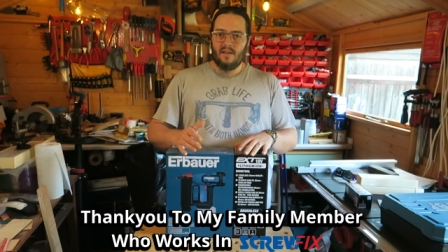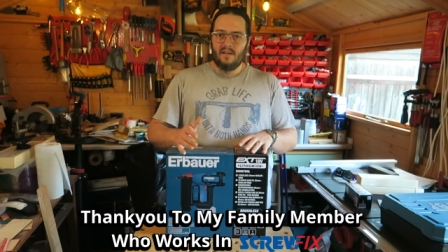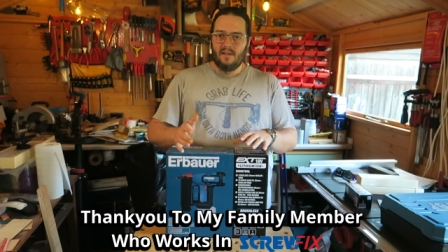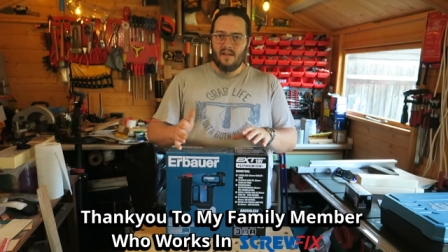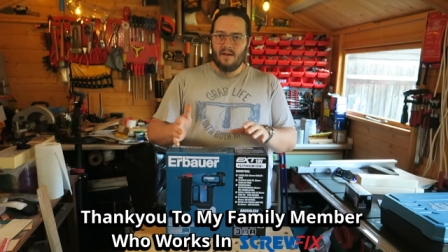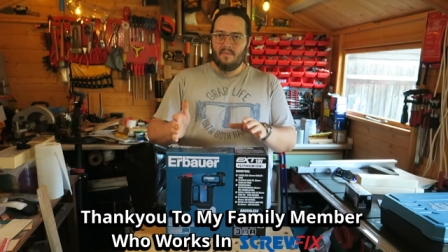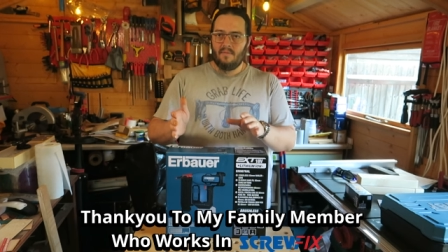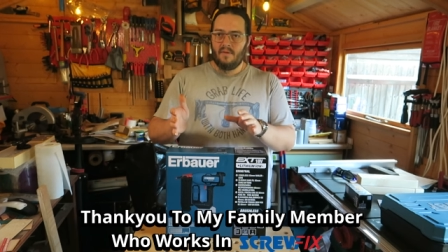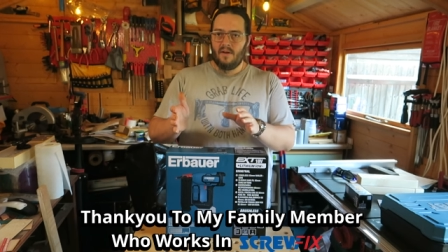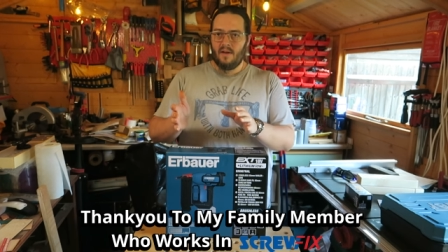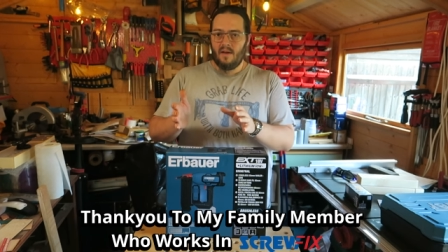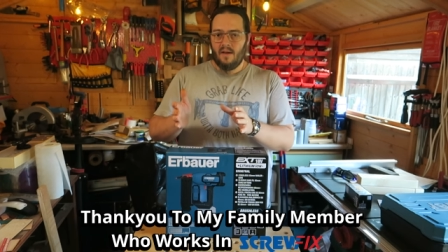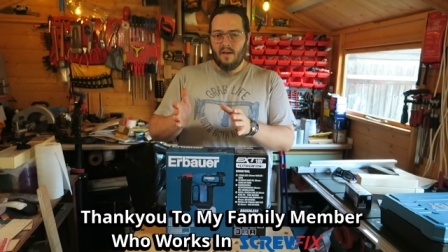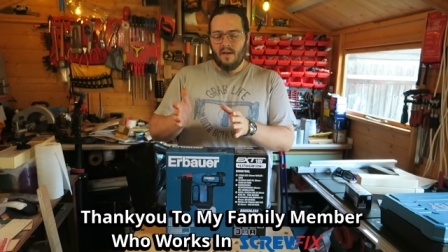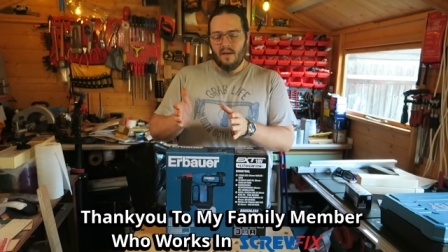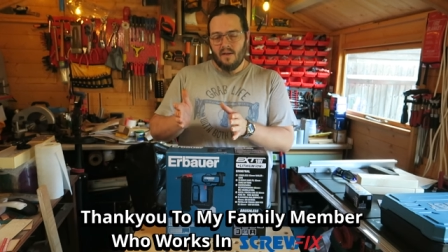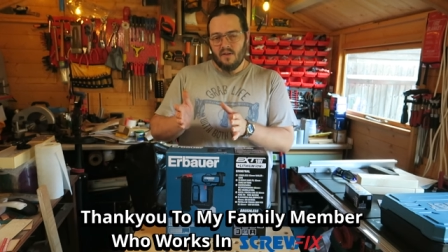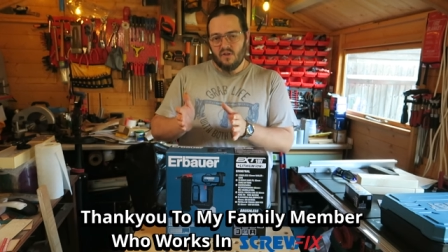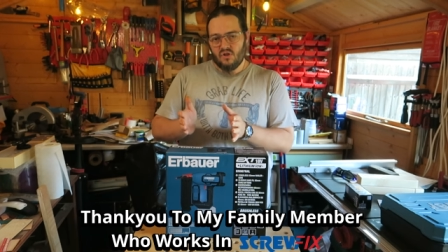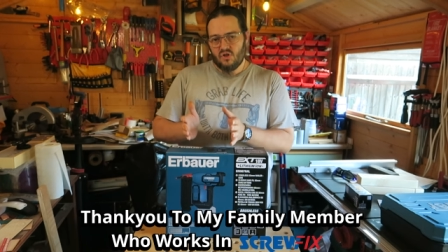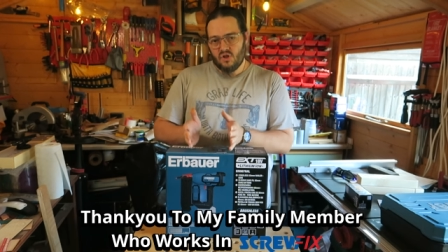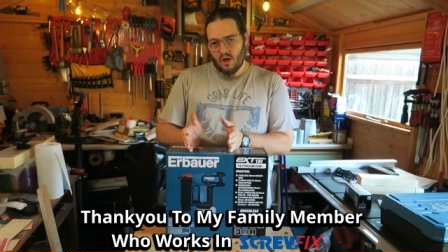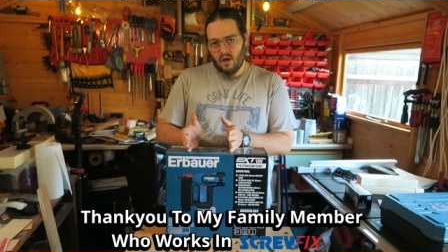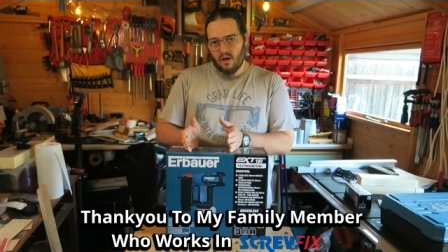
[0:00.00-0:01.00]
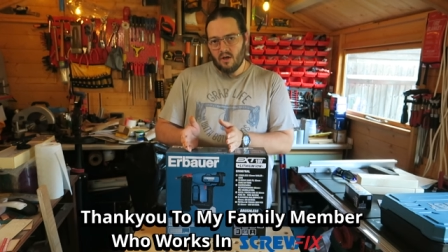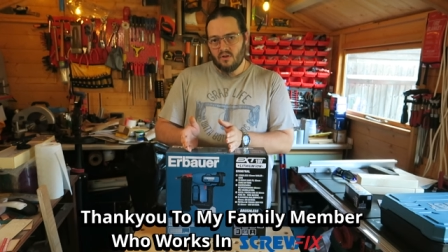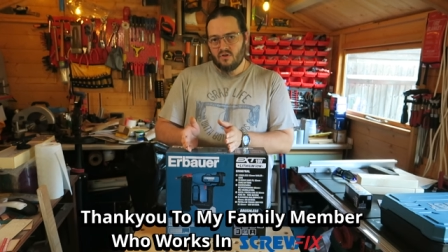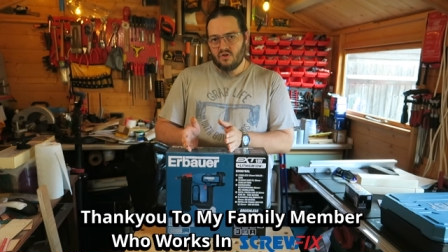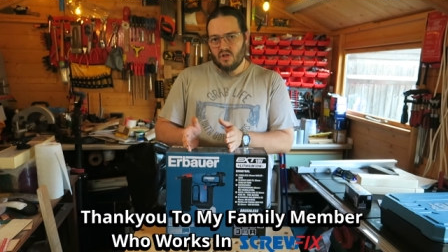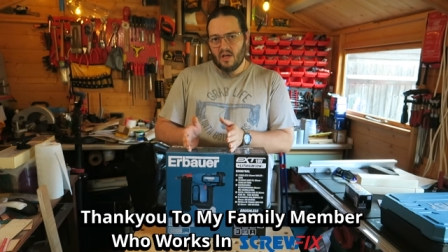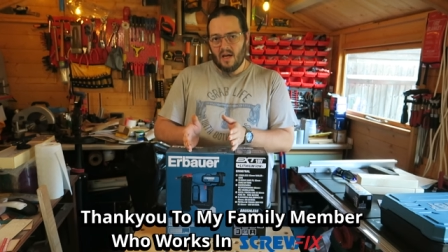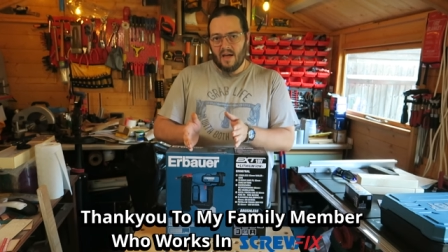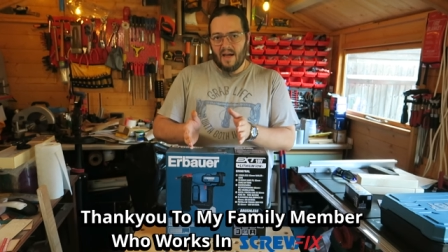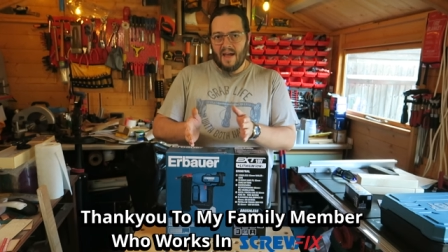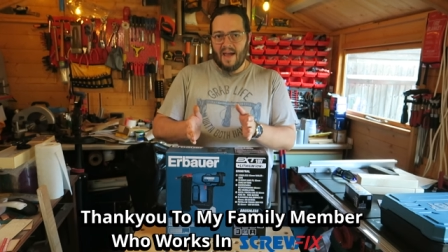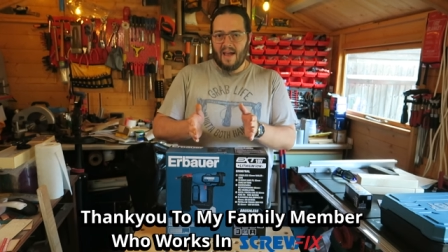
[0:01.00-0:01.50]
another
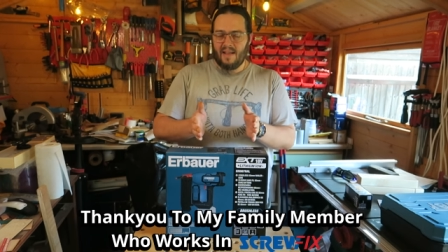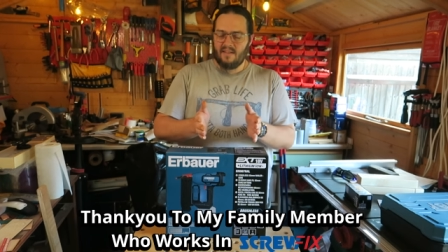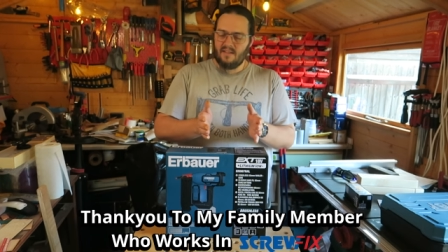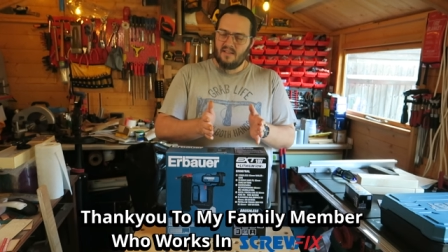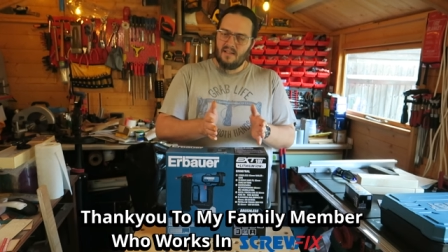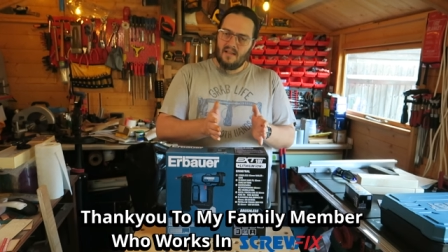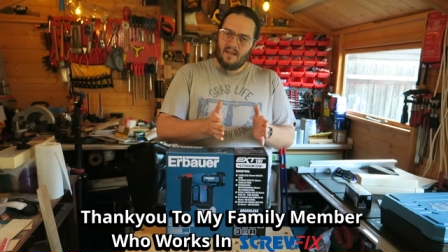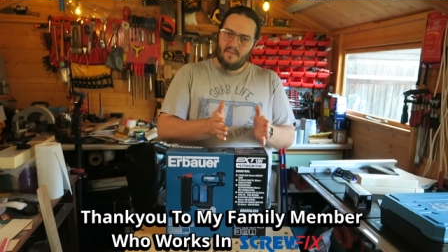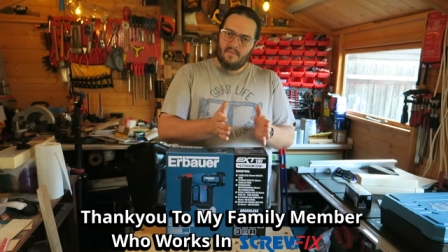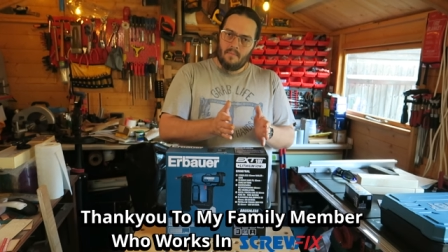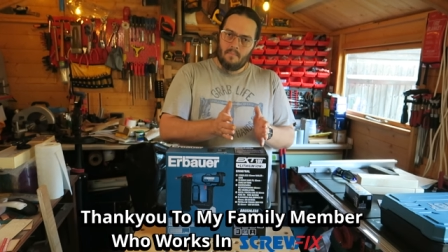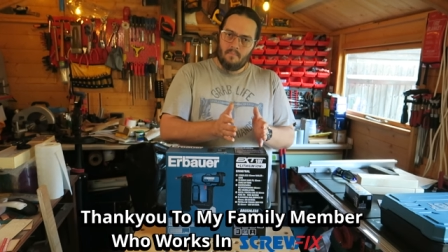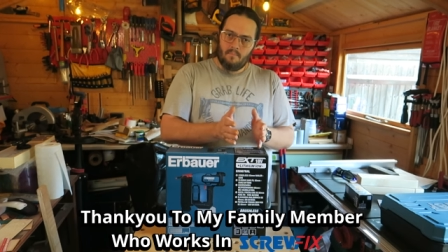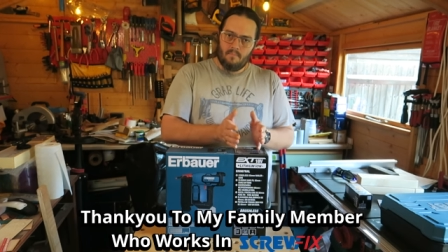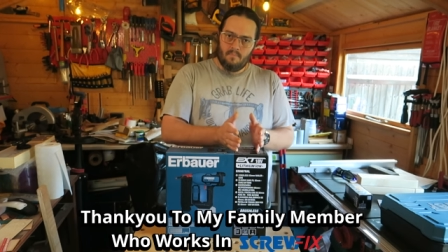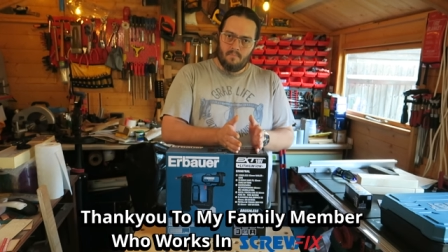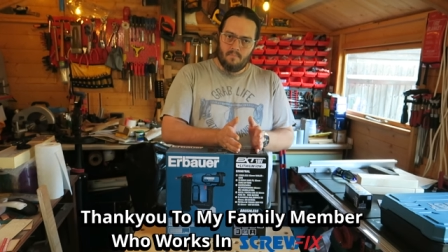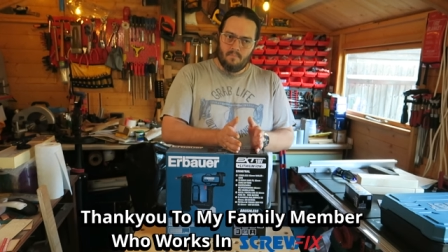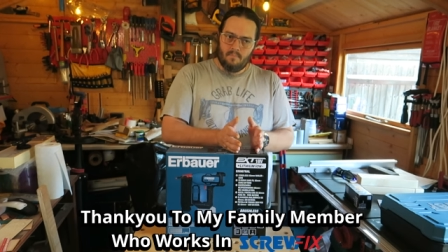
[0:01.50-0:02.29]
charger and another